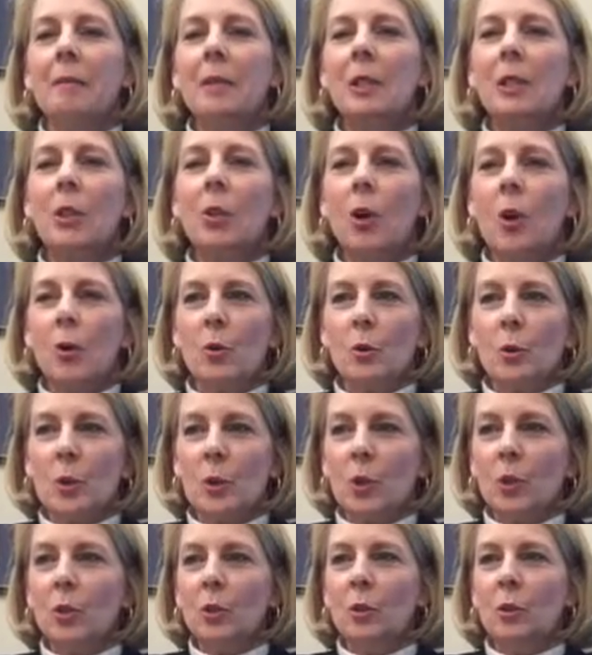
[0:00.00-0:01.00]
a little old
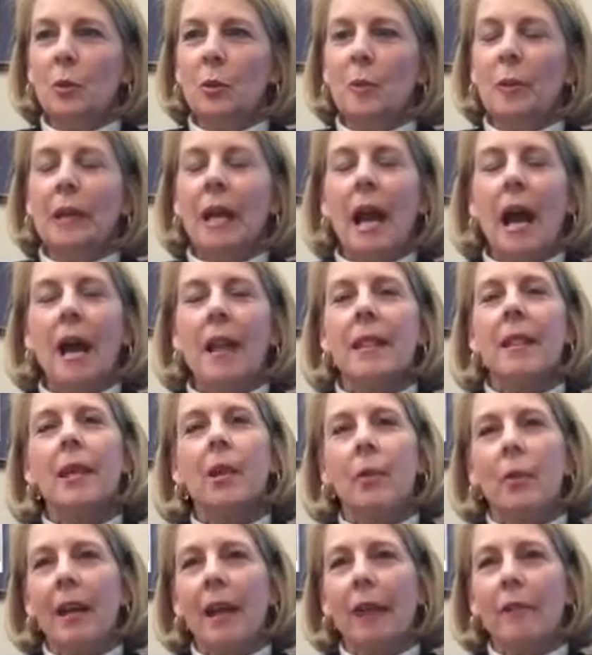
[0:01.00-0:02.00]
school, but I
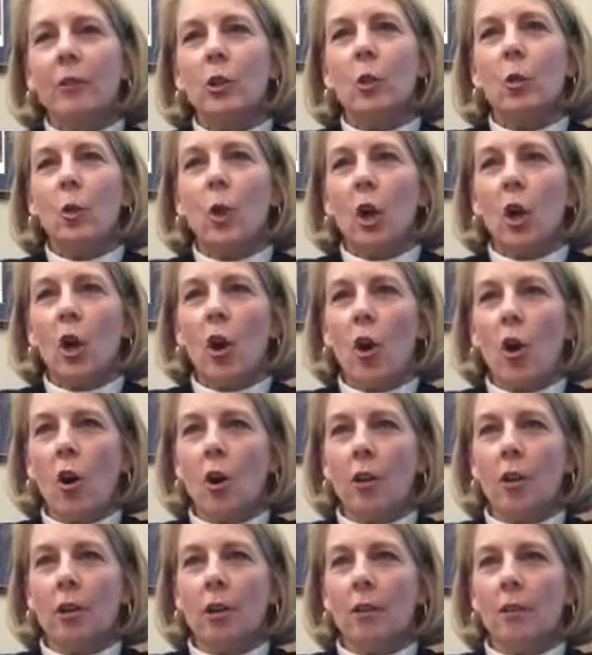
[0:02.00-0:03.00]
think we have to work
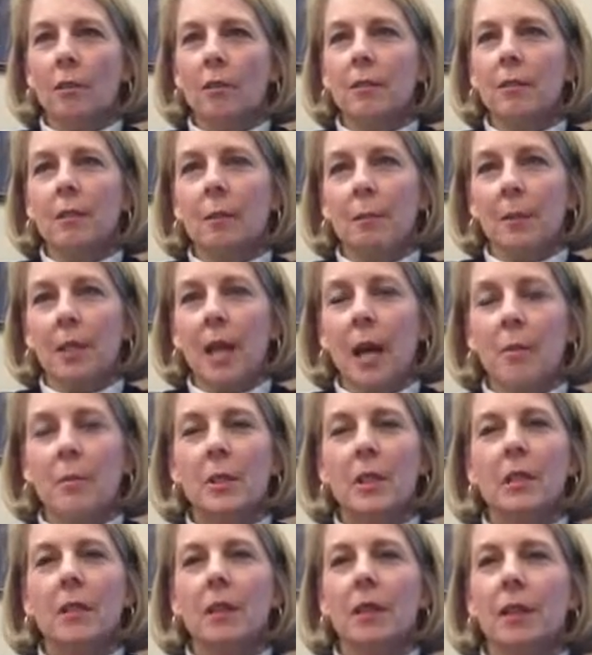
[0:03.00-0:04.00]
harder
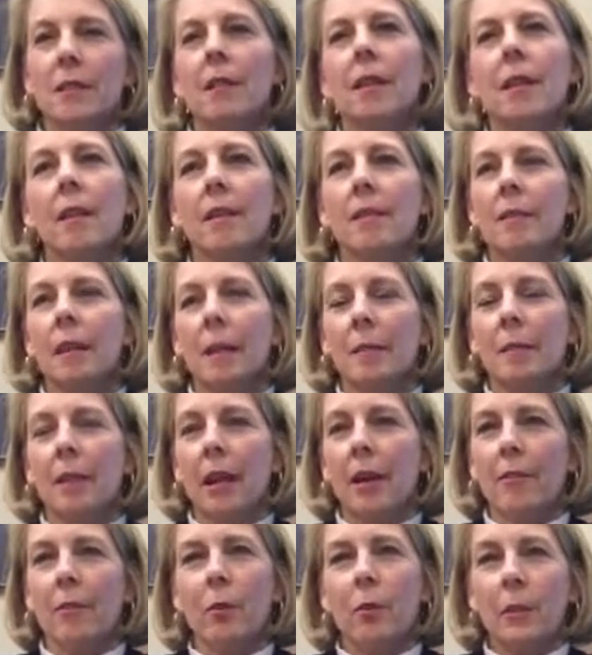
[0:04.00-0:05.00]
sometimes to get to the same
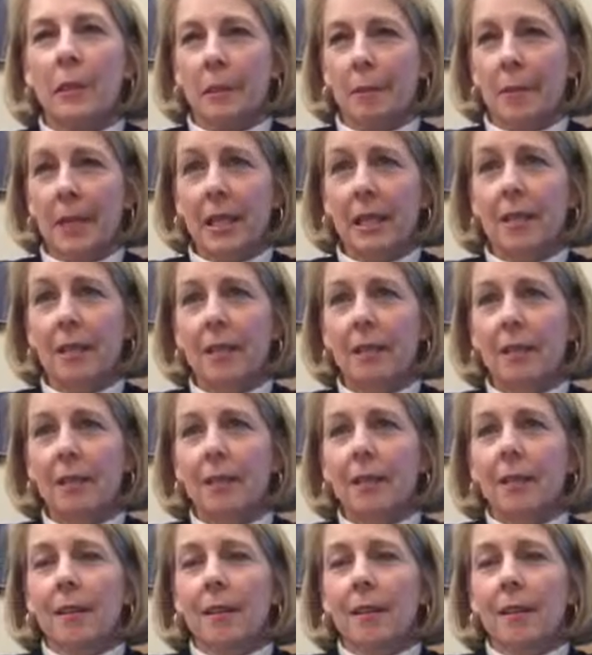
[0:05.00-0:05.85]
level as men.